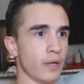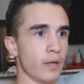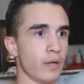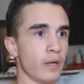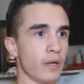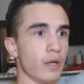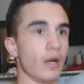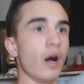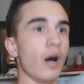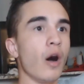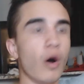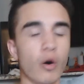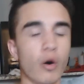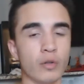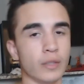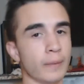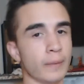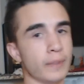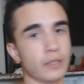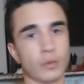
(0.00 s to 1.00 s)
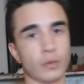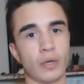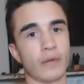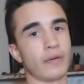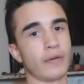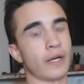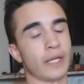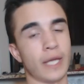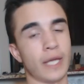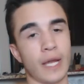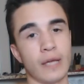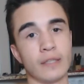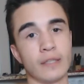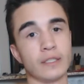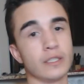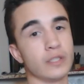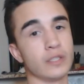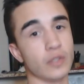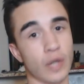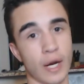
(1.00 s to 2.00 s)
let me do whatever I can to
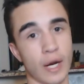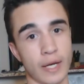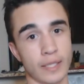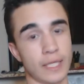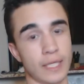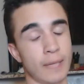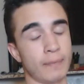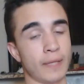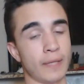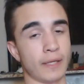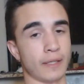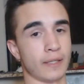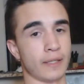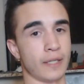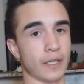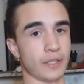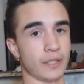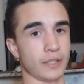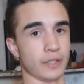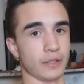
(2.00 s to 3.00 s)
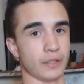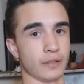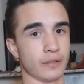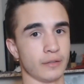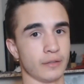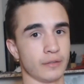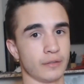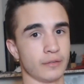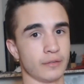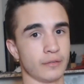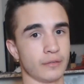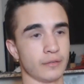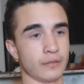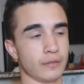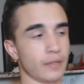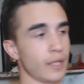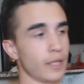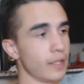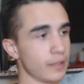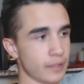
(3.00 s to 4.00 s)
try and keep that connection.
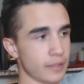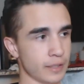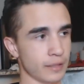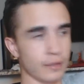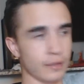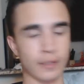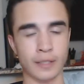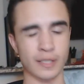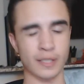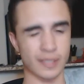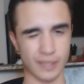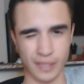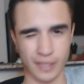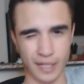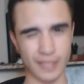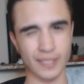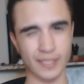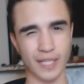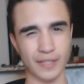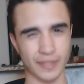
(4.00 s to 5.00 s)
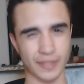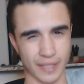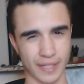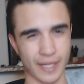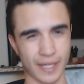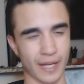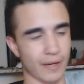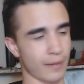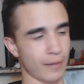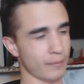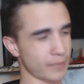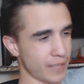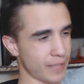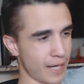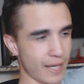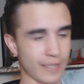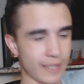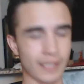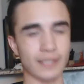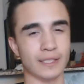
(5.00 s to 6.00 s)
And this kind of sounds like, again, I'm
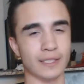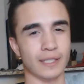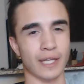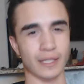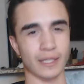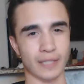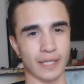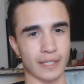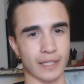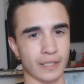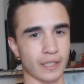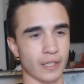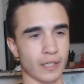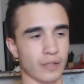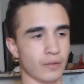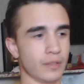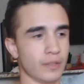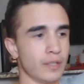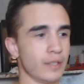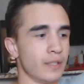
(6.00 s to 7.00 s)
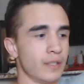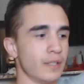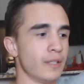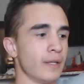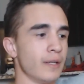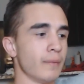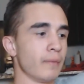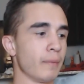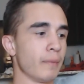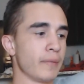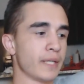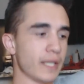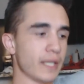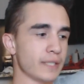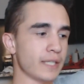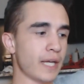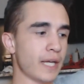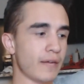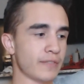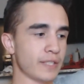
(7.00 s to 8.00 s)
tying into that letting go. But because I
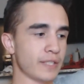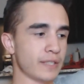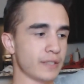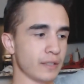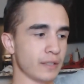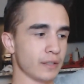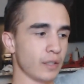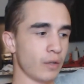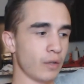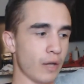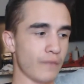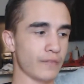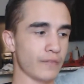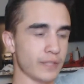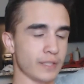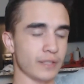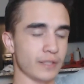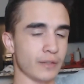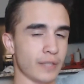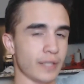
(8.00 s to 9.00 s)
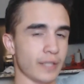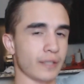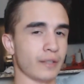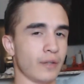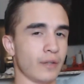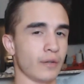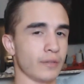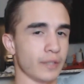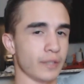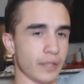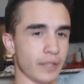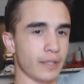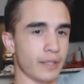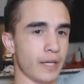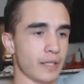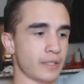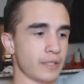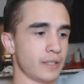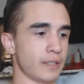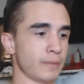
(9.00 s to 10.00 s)
have such a low emphasis on the
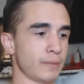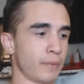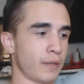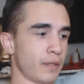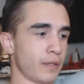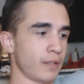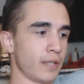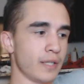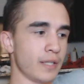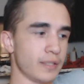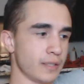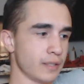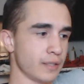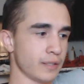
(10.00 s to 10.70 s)
connection part, it's just